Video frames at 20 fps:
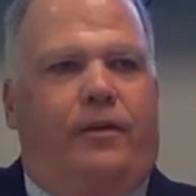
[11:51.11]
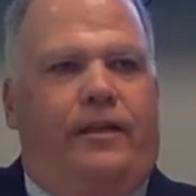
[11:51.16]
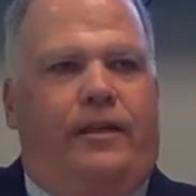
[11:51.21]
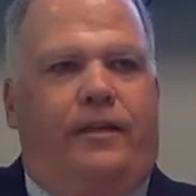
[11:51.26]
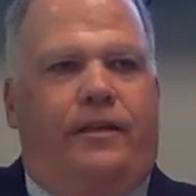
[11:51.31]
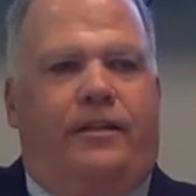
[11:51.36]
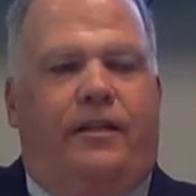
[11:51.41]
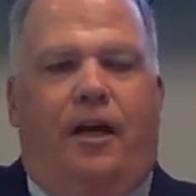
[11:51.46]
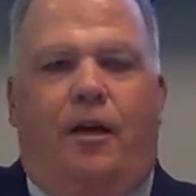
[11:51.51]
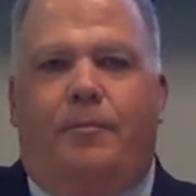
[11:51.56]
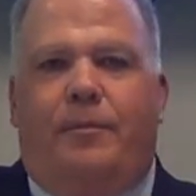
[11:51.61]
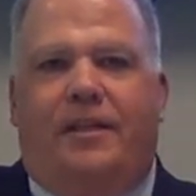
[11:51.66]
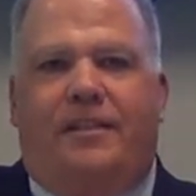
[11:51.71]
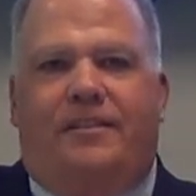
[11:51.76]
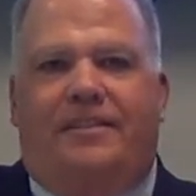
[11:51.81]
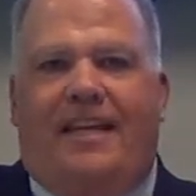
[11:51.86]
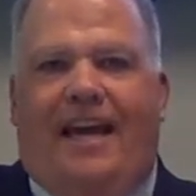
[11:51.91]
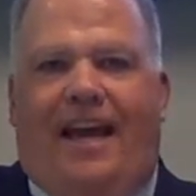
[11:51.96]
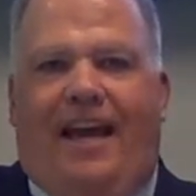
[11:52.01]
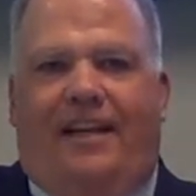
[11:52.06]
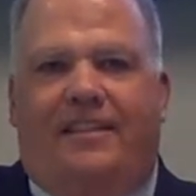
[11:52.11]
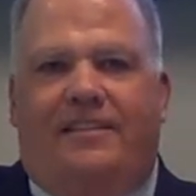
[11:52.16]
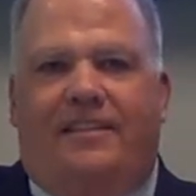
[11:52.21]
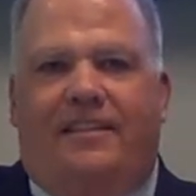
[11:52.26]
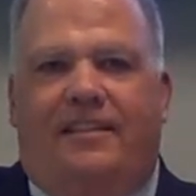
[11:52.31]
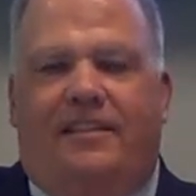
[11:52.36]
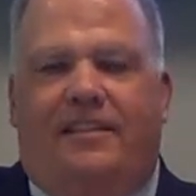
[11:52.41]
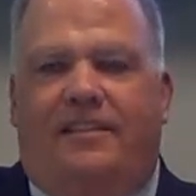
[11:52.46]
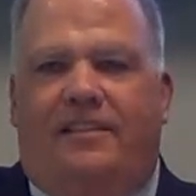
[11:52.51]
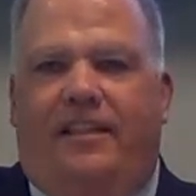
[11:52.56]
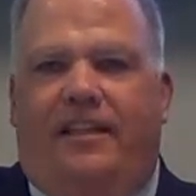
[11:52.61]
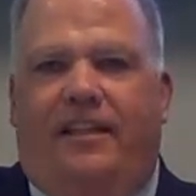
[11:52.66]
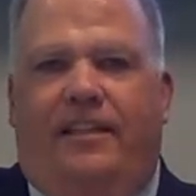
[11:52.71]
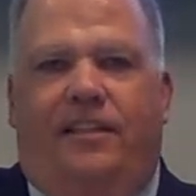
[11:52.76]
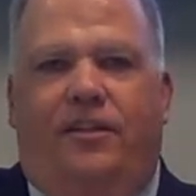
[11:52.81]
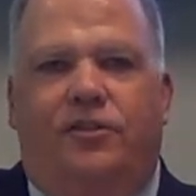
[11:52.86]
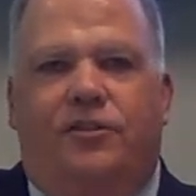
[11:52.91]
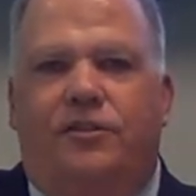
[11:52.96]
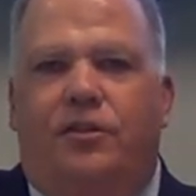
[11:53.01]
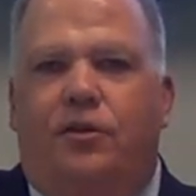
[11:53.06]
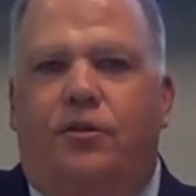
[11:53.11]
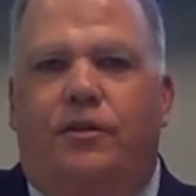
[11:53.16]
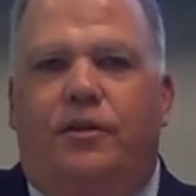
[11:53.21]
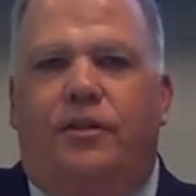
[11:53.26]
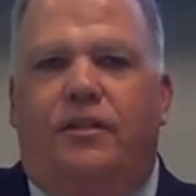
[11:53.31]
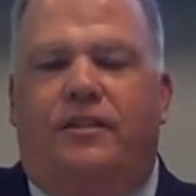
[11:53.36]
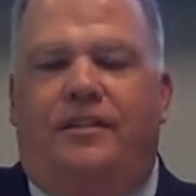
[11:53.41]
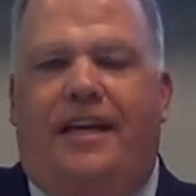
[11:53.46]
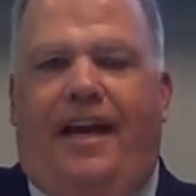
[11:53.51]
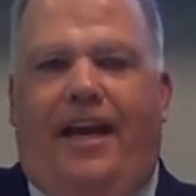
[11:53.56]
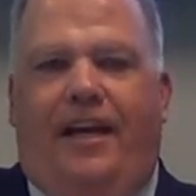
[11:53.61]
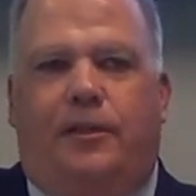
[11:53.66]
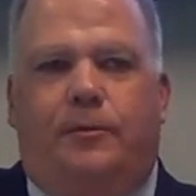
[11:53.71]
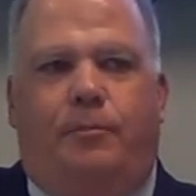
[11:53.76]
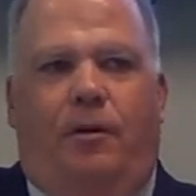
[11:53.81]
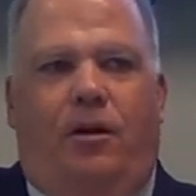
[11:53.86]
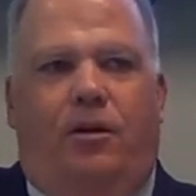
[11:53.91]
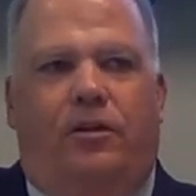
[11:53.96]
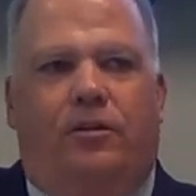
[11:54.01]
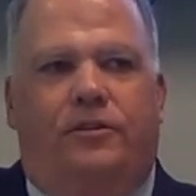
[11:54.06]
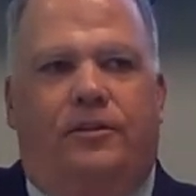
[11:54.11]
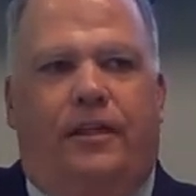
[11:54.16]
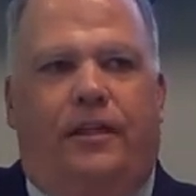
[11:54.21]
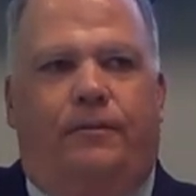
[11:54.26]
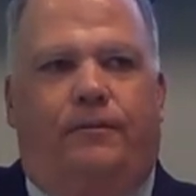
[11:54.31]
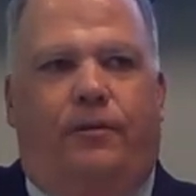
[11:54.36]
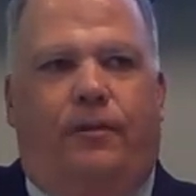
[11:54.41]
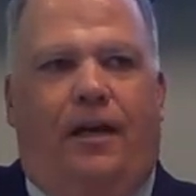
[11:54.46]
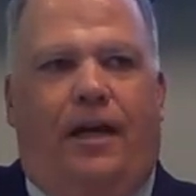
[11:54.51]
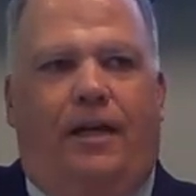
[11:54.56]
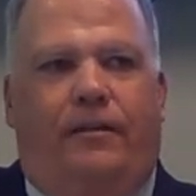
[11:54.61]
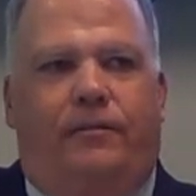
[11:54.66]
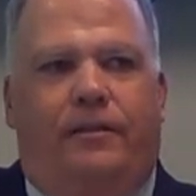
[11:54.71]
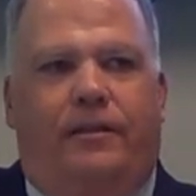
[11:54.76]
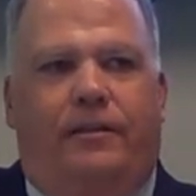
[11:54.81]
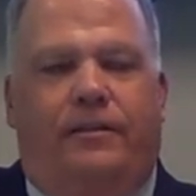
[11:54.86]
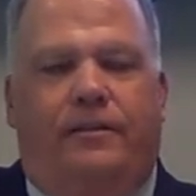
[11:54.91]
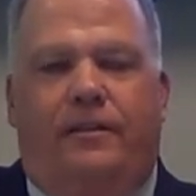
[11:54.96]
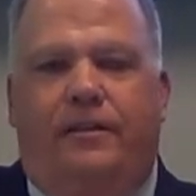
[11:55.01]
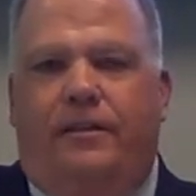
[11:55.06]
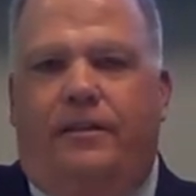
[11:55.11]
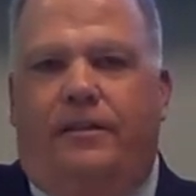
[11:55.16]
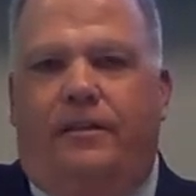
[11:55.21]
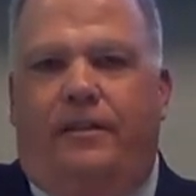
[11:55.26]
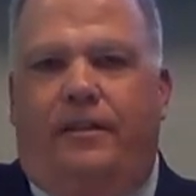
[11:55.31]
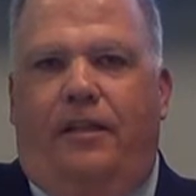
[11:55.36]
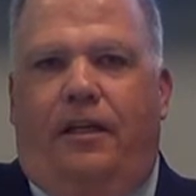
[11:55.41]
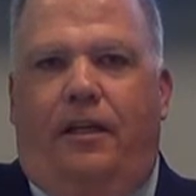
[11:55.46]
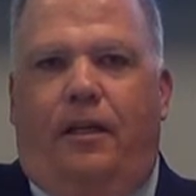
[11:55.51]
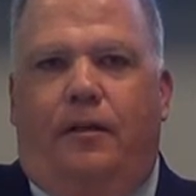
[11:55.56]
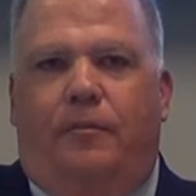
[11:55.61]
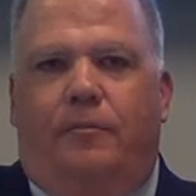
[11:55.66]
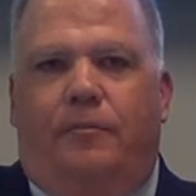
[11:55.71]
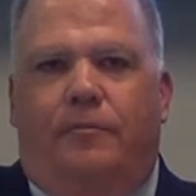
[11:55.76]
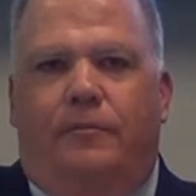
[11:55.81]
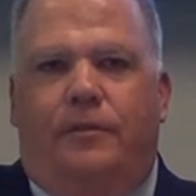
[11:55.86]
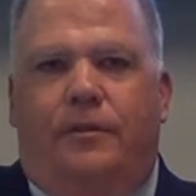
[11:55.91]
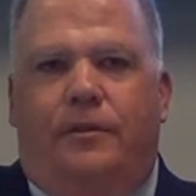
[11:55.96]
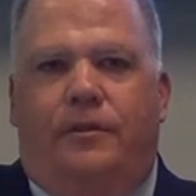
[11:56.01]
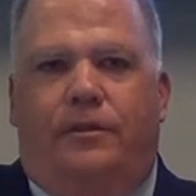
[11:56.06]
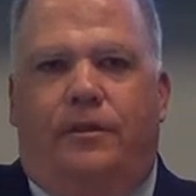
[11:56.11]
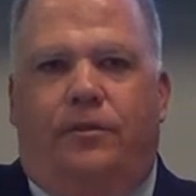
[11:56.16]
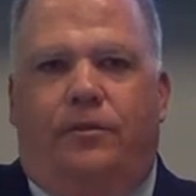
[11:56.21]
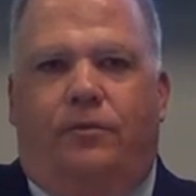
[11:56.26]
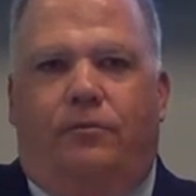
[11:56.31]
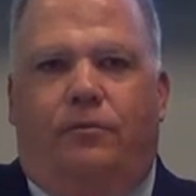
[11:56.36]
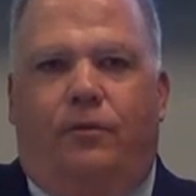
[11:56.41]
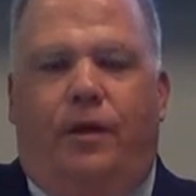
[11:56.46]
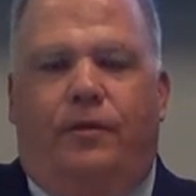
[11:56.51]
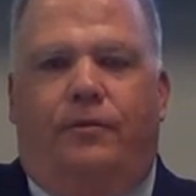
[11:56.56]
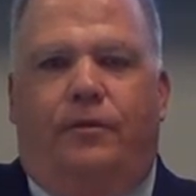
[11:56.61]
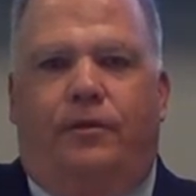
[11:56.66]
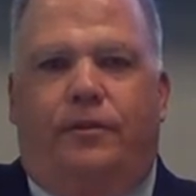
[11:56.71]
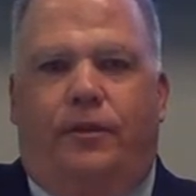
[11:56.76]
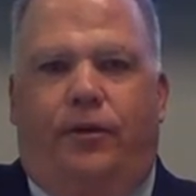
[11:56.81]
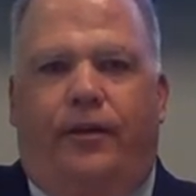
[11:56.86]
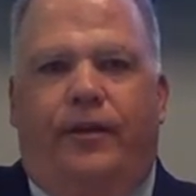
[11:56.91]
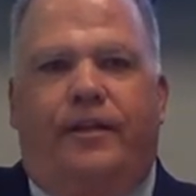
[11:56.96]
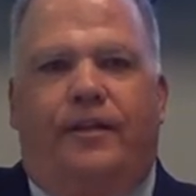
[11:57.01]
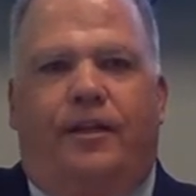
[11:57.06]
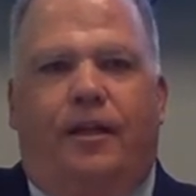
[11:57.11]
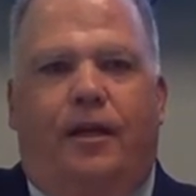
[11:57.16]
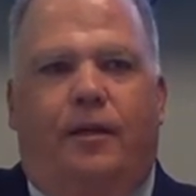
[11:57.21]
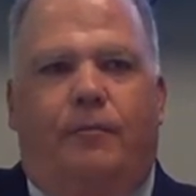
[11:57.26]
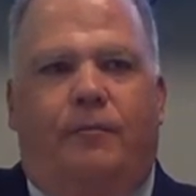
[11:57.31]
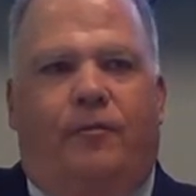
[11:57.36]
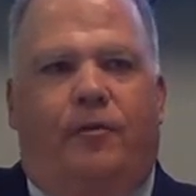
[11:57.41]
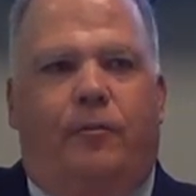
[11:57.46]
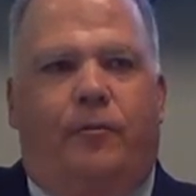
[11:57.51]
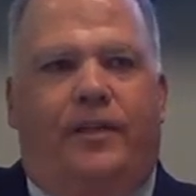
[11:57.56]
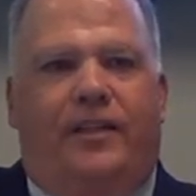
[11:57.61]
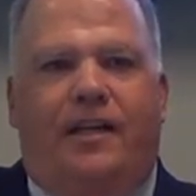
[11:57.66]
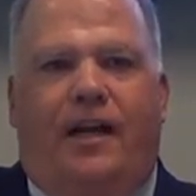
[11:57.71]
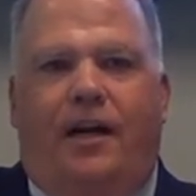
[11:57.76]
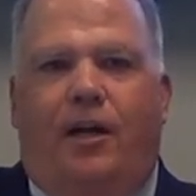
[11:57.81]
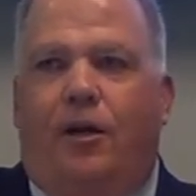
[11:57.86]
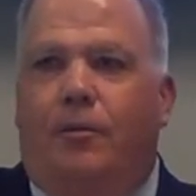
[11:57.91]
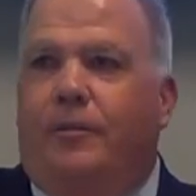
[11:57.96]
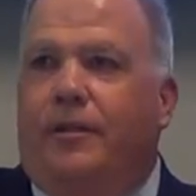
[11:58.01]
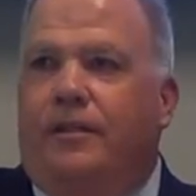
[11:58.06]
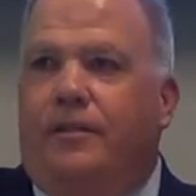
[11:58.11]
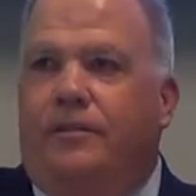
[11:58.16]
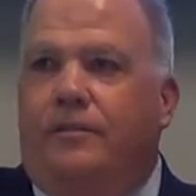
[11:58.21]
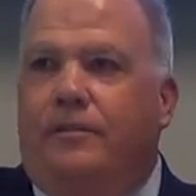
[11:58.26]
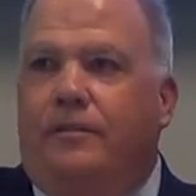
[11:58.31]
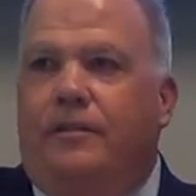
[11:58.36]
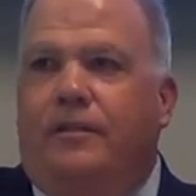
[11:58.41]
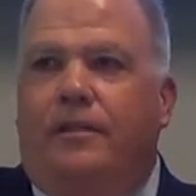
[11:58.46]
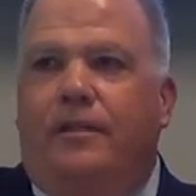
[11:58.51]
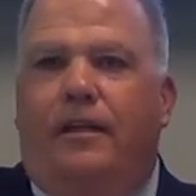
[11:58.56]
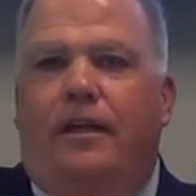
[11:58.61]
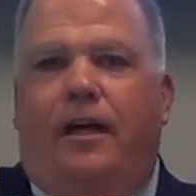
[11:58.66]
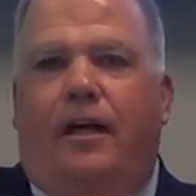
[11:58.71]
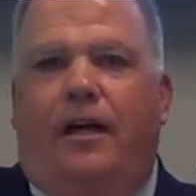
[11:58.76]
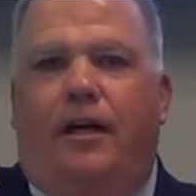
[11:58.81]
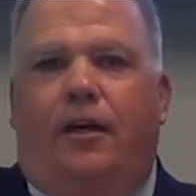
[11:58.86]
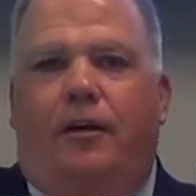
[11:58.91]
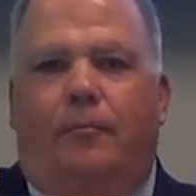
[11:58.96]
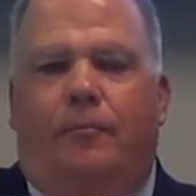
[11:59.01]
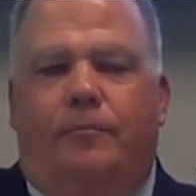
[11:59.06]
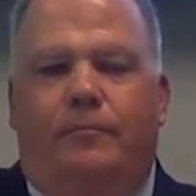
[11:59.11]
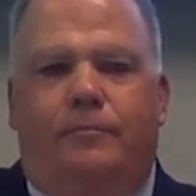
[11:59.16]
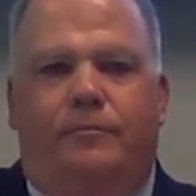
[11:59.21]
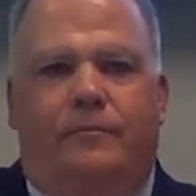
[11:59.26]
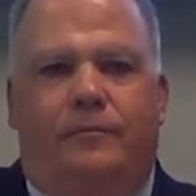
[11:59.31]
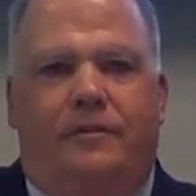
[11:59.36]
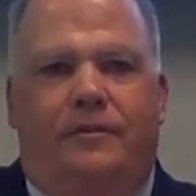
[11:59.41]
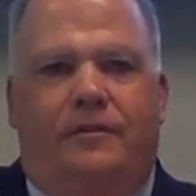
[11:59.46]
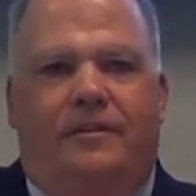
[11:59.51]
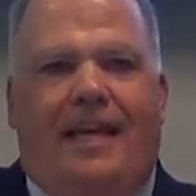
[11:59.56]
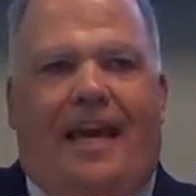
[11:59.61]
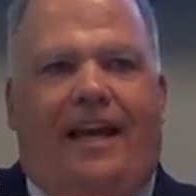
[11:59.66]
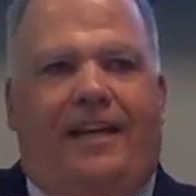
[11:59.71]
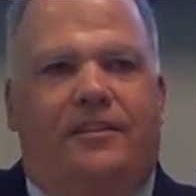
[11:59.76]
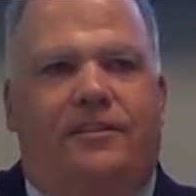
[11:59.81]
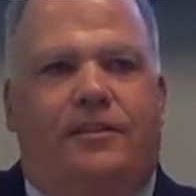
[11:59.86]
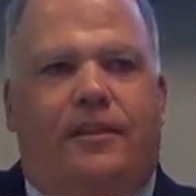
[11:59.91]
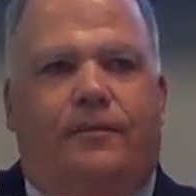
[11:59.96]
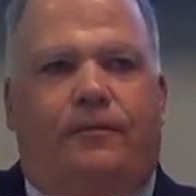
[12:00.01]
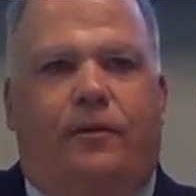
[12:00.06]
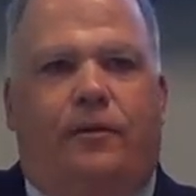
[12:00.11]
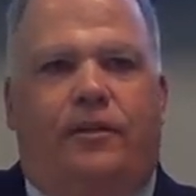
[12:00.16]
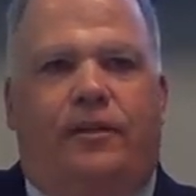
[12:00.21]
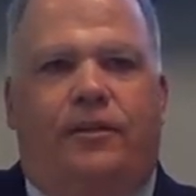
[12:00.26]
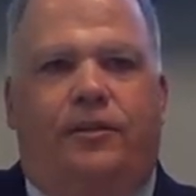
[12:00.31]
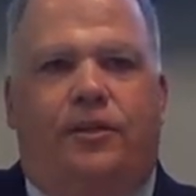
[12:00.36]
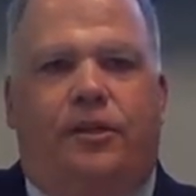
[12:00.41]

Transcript: income is taxed in the state. There's no good tax policy for having your revenue, your income from retirement taxed differently